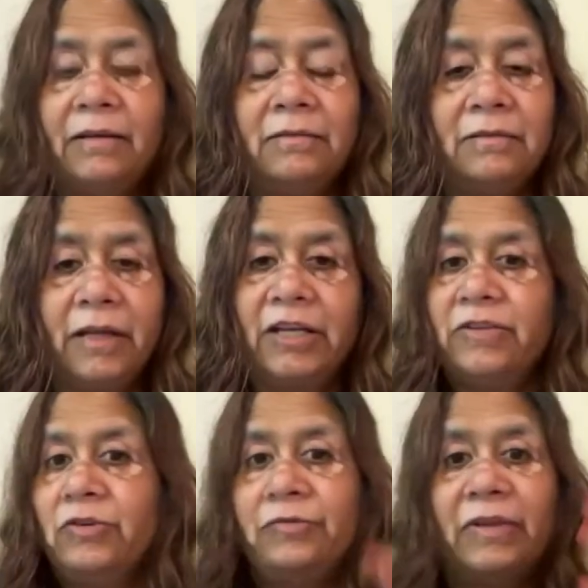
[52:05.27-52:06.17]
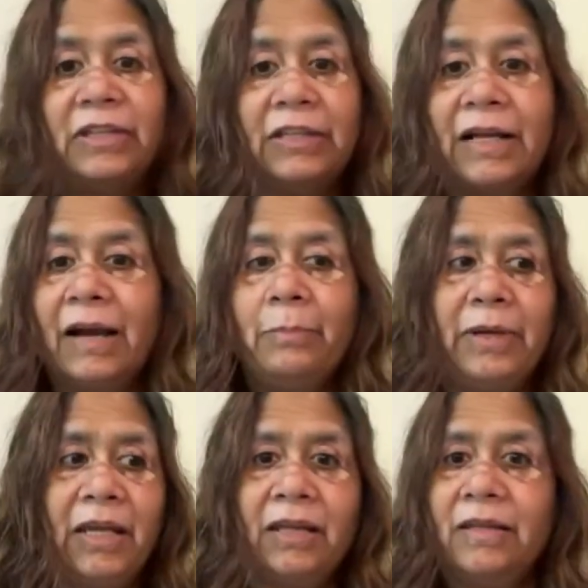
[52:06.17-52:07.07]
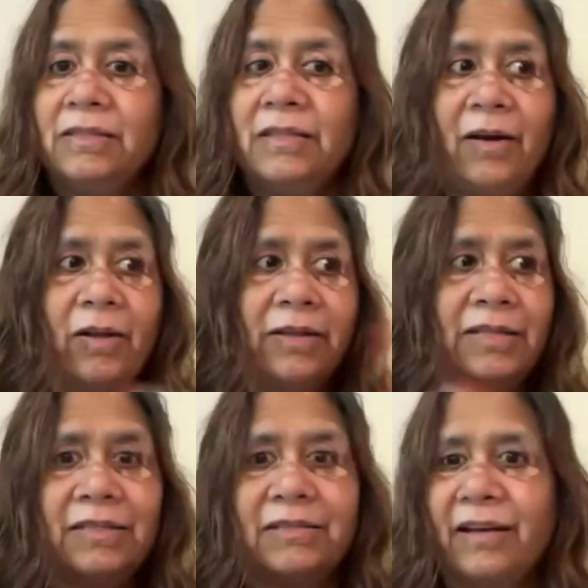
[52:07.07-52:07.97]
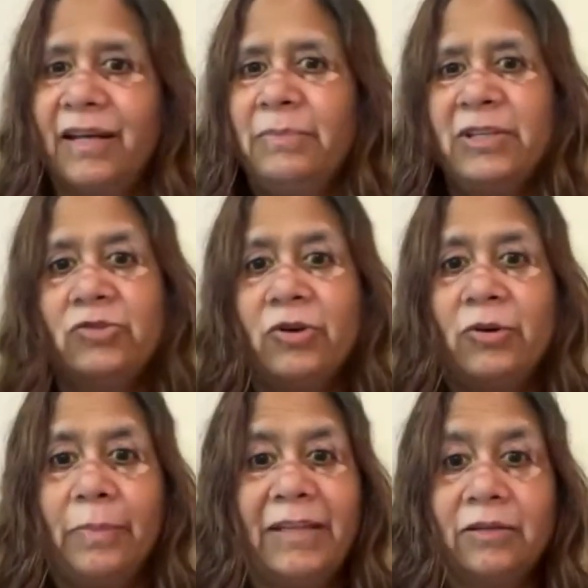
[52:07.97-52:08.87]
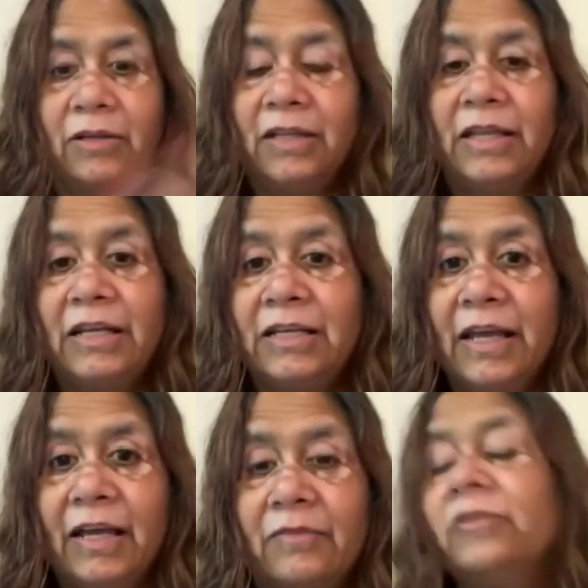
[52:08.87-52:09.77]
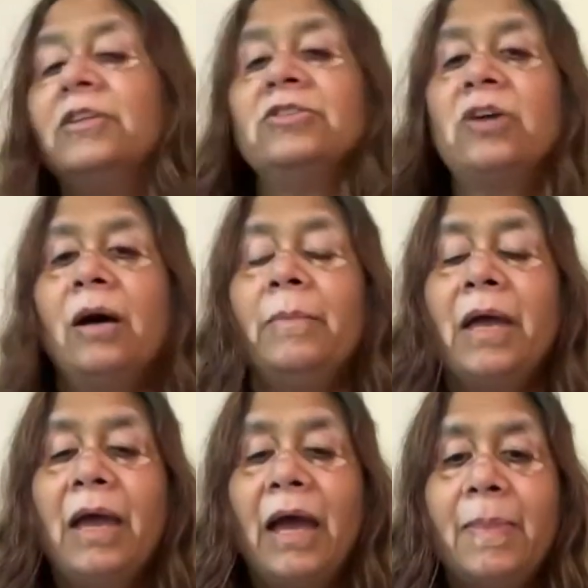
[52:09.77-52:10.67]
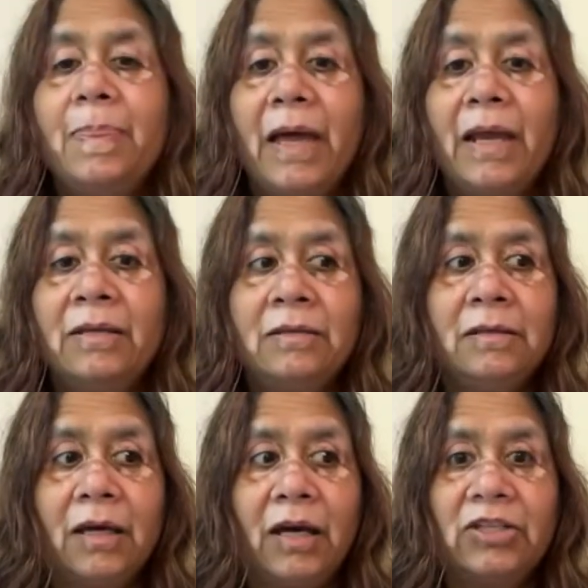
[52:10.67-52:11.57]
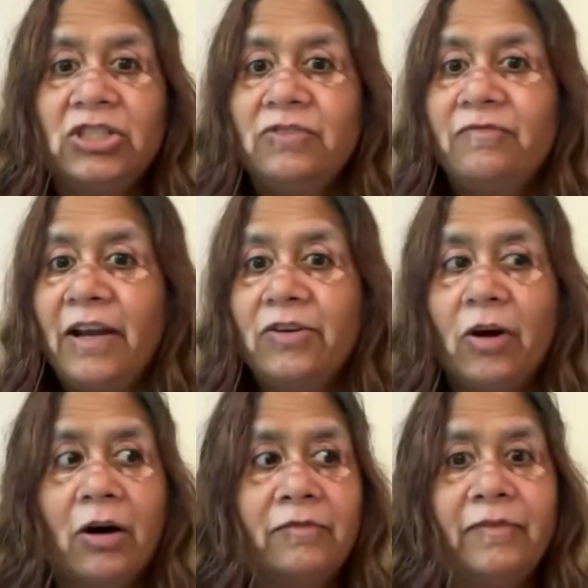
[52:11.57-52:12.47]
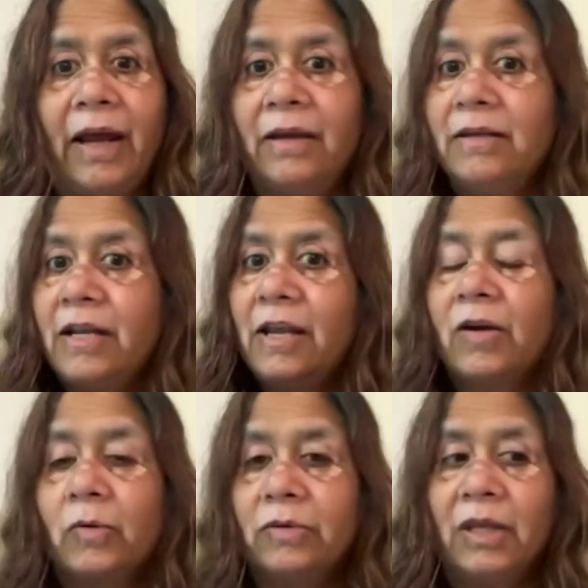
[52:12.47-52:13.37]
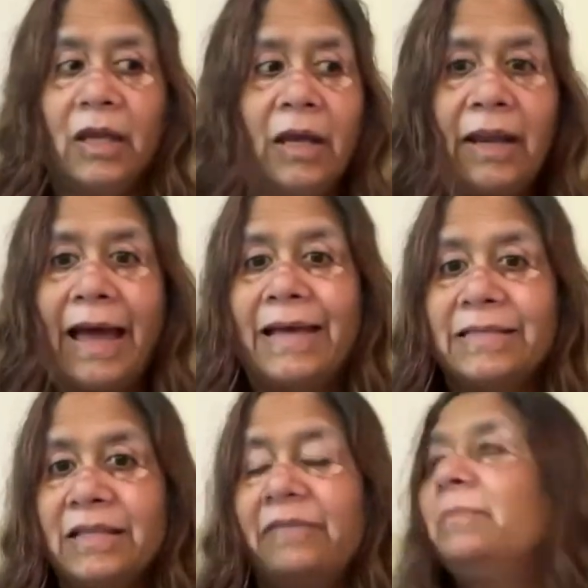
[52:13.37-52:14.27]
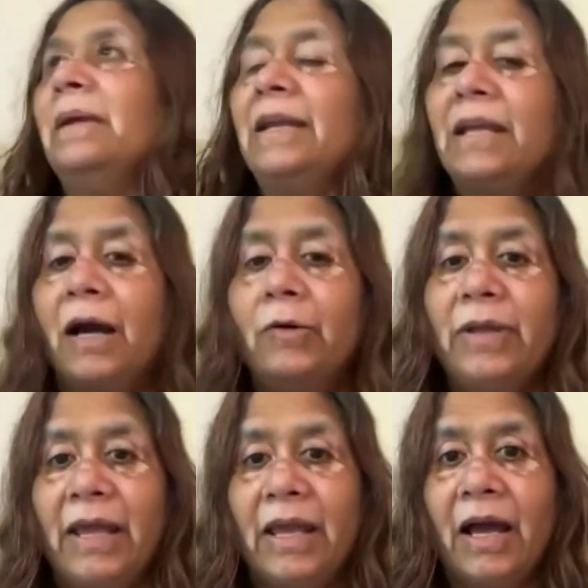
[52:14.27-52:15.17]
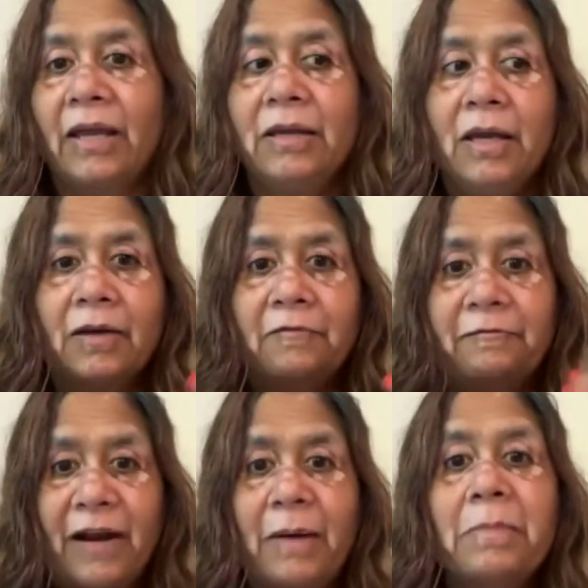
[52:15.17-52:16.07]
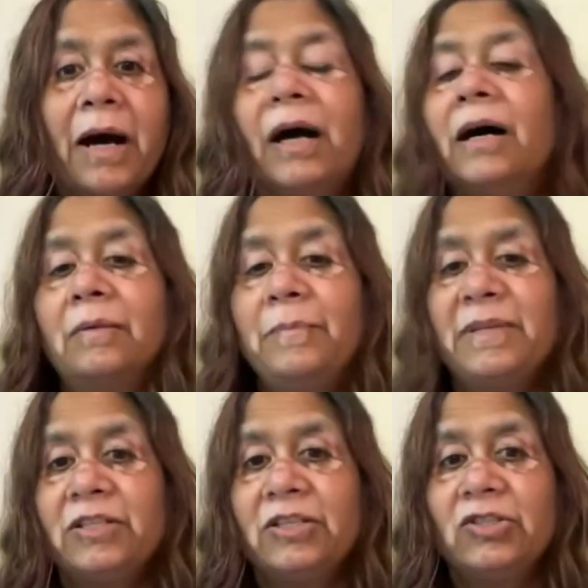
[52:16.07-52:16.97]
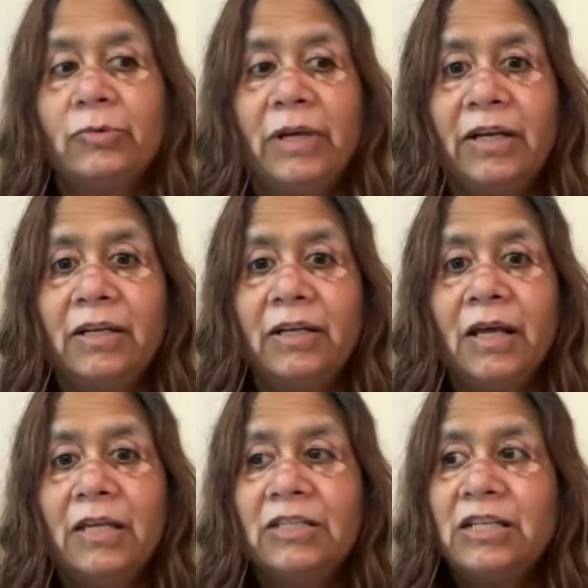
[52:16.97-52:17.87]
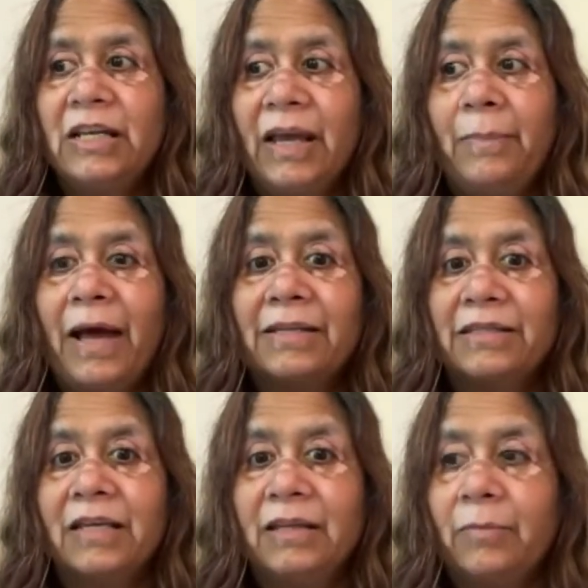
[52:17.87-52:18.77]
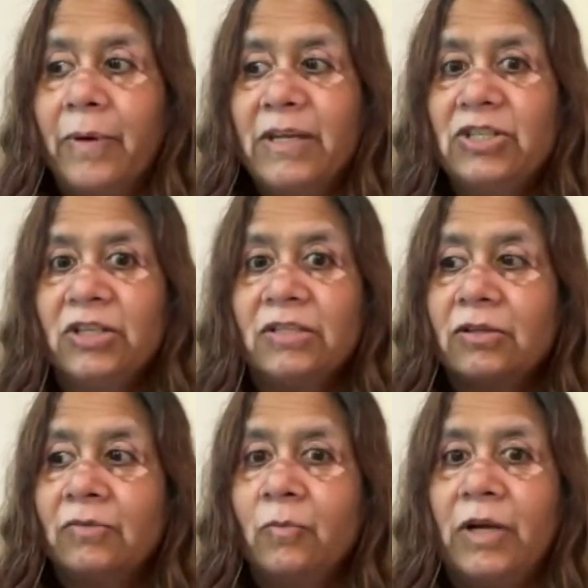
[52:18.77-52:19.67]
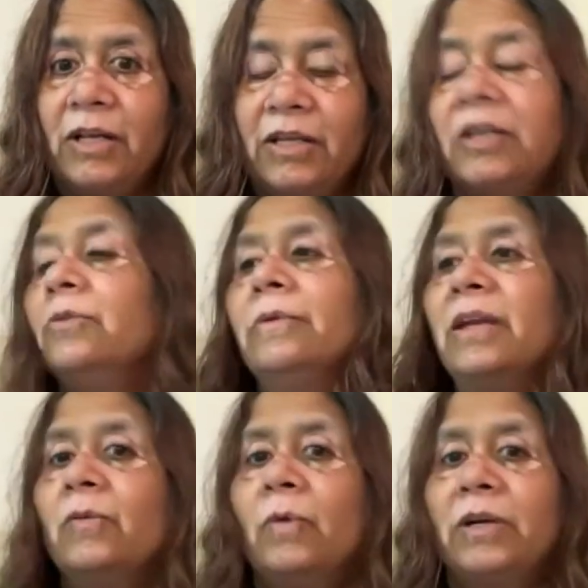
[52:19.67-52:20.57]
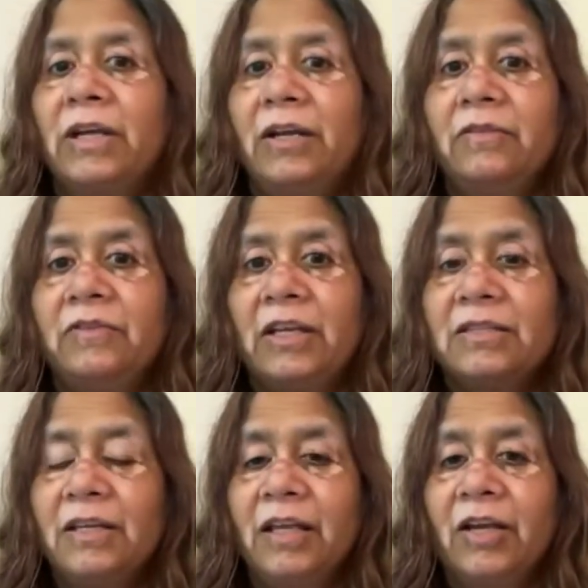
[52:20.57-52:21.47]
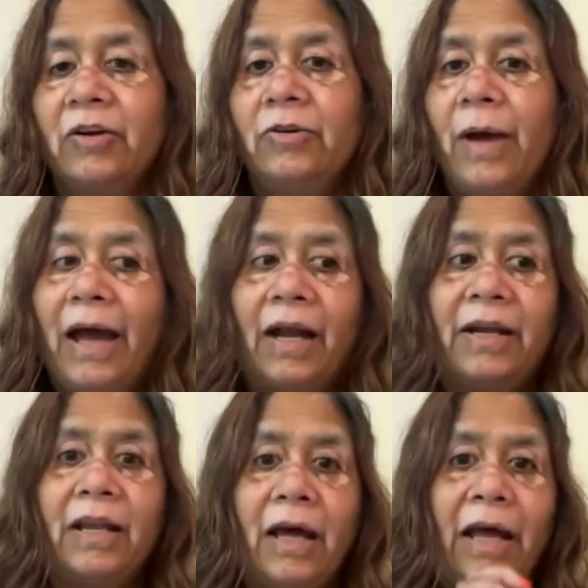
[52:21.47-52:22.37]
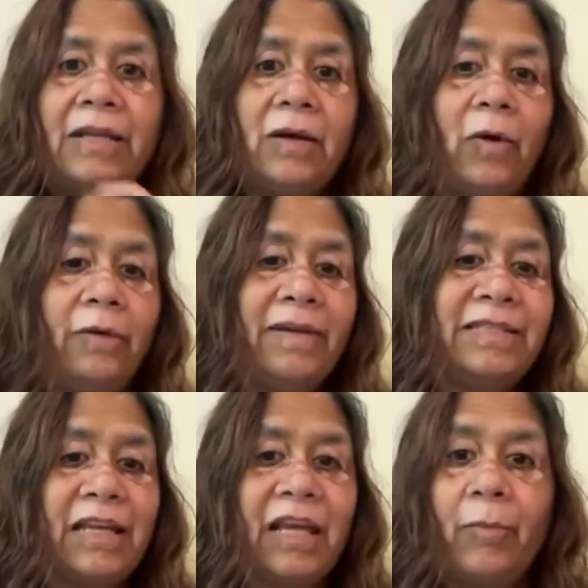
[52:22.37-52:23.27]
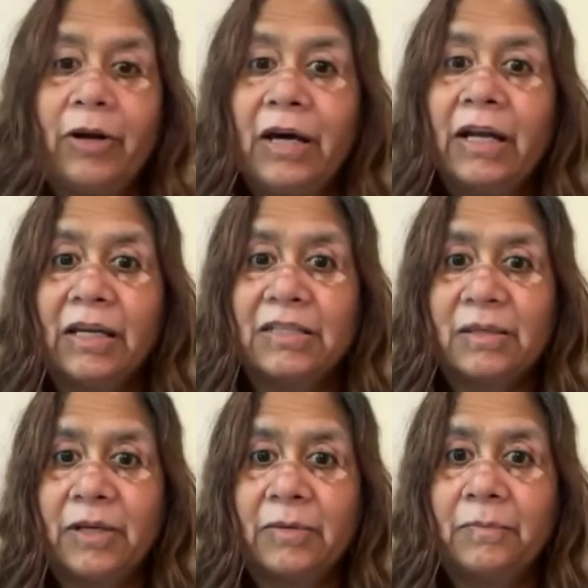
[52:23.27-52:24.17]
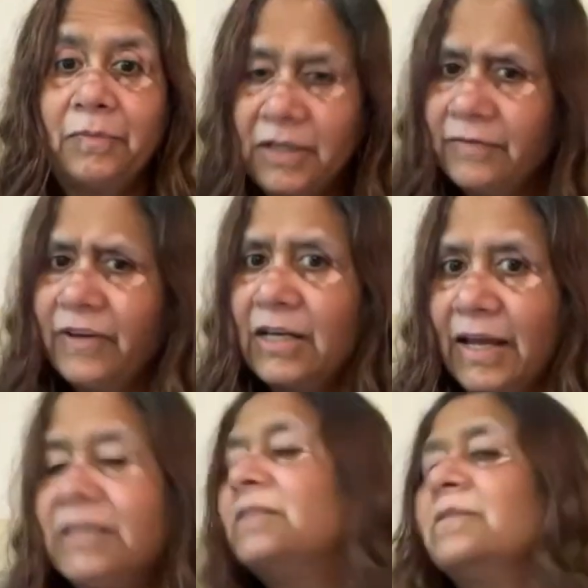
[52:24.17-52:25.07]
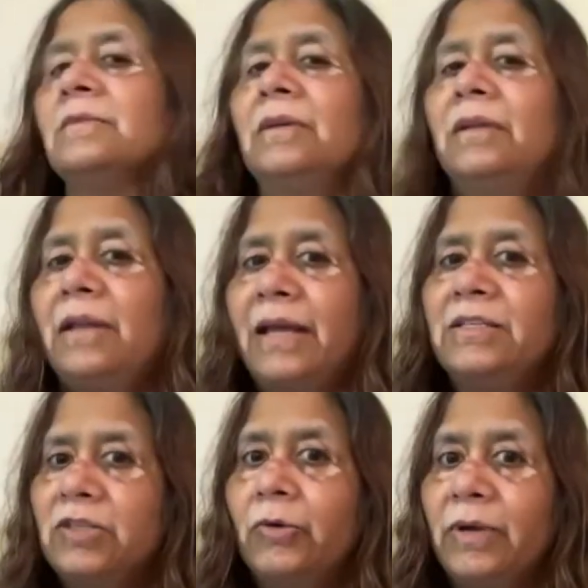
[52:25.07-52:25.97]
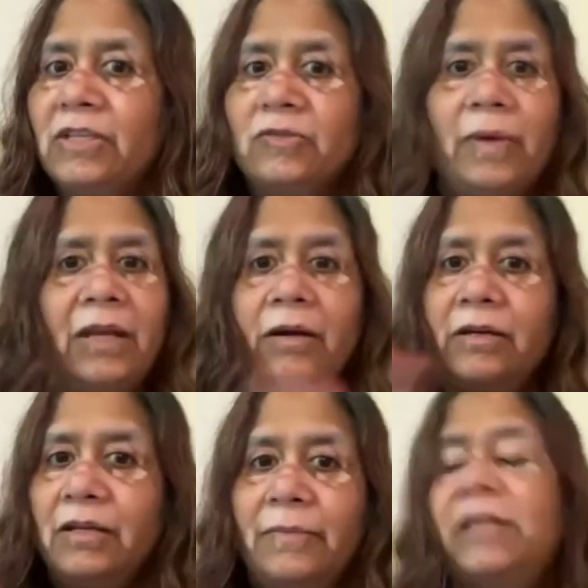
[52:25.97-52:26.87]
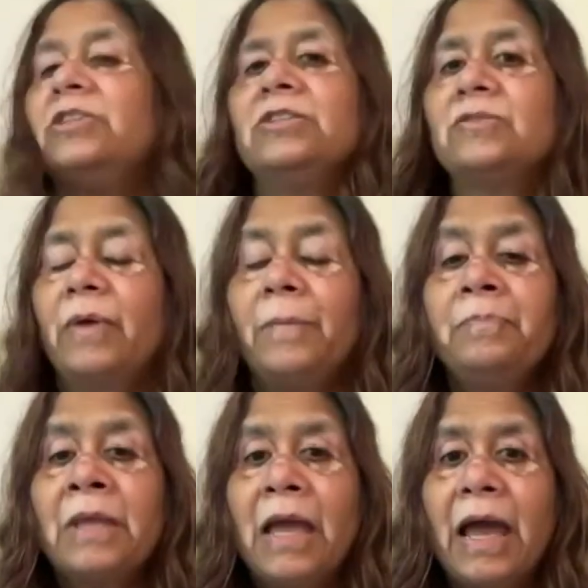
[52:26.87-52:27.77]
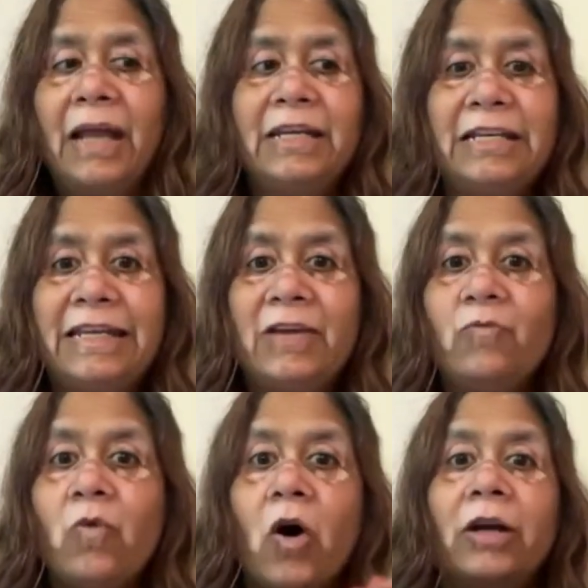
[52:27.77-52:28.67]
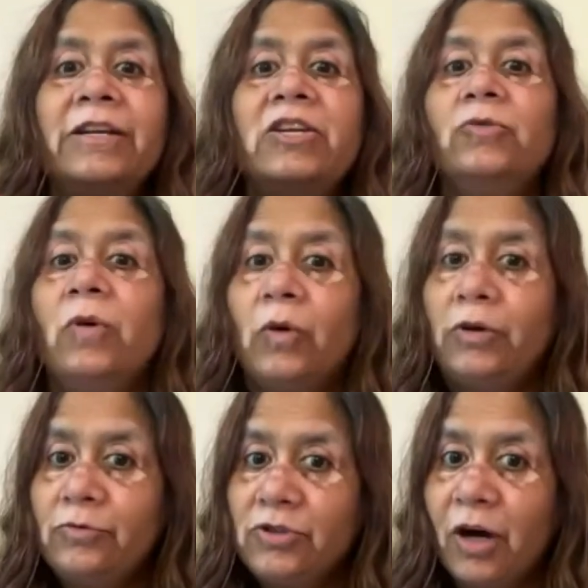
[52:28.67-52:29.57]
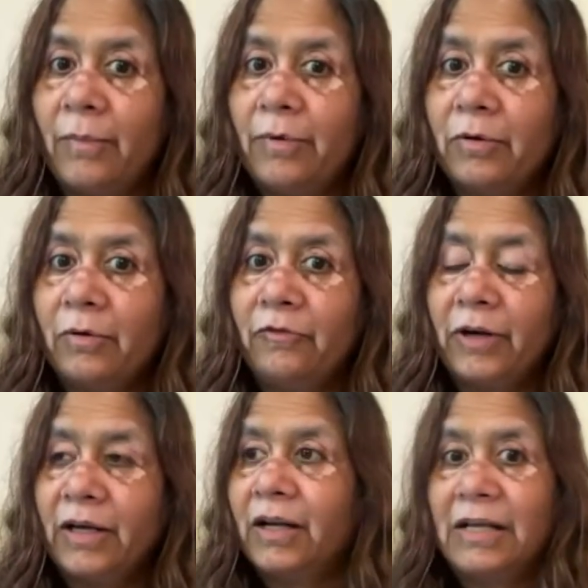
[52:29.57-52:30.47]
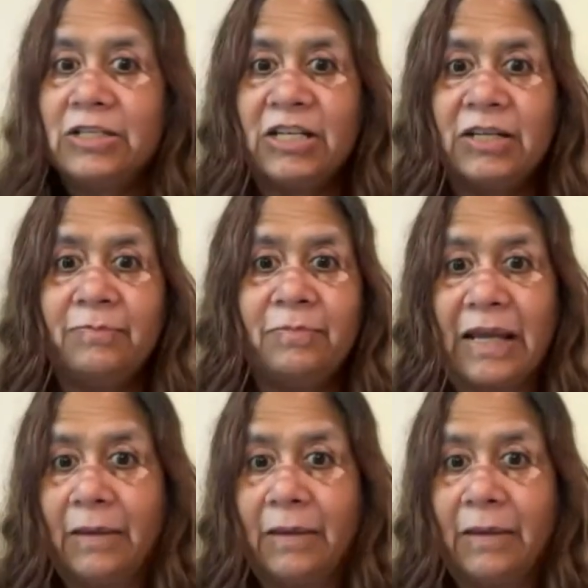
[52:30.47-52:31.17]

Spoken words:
and interviewed within the company, and they said, all this is great, but you don't know Python, and they didn't take her for the job. And then she went off and did her own thing. And as they were building out AI from her business unit, she kept asking them questions on what are they doing, what kind of things are they going to add, and always thinking about her customer in a very nice, curious way, not in a malicious way. And it evolved into a whole new job role for her. And she